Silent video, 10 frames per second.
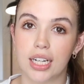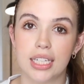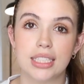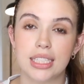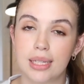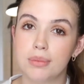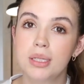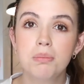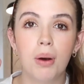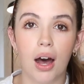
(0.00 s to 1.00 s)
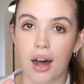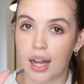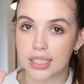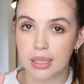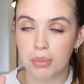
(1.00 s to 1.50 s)
It seemed
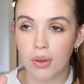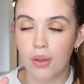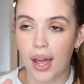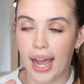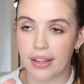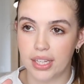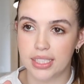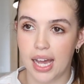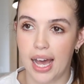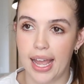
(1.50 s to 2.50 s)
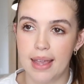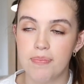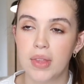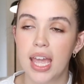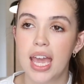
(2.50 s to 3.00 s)
impossible at the time,